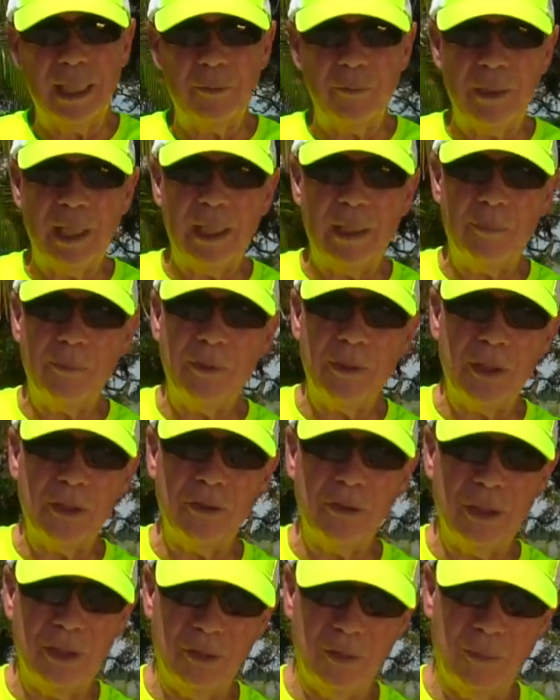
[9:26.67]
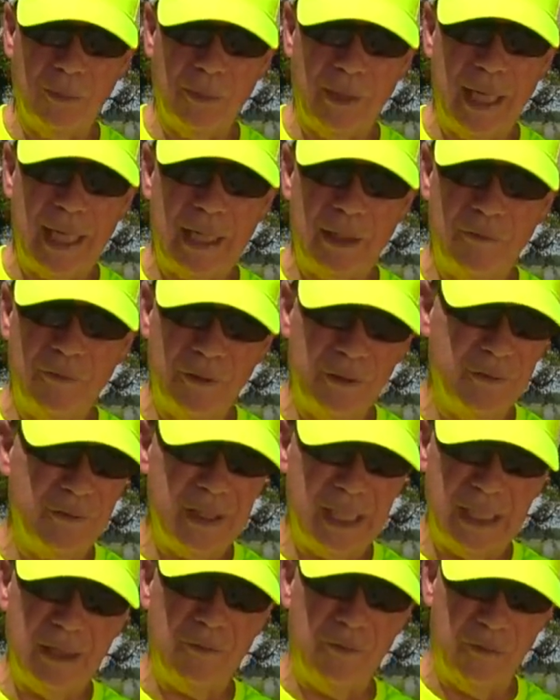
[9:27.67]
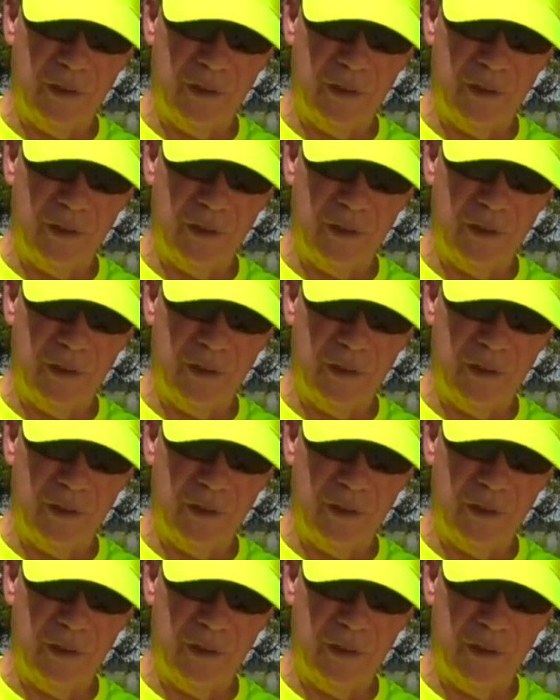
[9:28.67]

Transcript: like we had a pretty good little break at 15